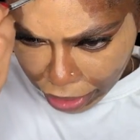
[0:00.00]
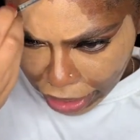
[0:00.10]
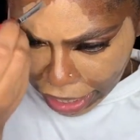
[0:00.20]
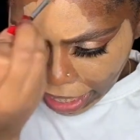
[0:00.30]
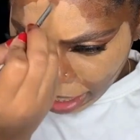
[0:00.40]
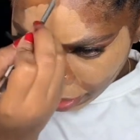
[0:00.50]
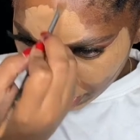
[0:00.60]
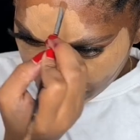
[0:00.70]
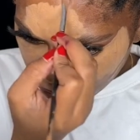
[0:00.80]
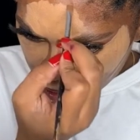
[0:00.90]
And I just
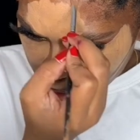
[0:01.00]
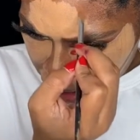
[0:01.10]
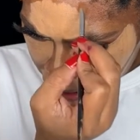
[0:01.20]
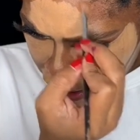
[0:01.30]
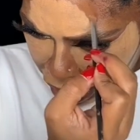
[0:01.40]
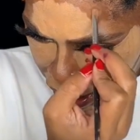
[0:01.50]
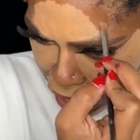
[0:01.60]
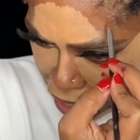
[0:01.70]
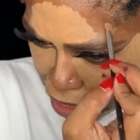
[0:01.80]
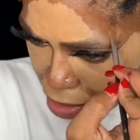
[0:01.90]
felt like in
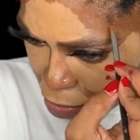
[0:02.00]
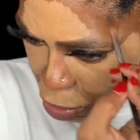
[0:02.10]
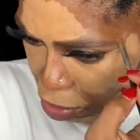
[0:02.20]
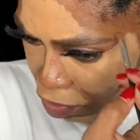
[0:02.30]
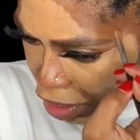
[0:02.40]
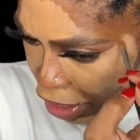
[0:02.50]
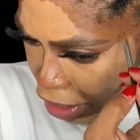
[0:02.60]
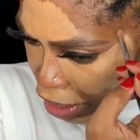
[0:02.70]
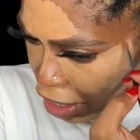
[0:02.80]
this movie,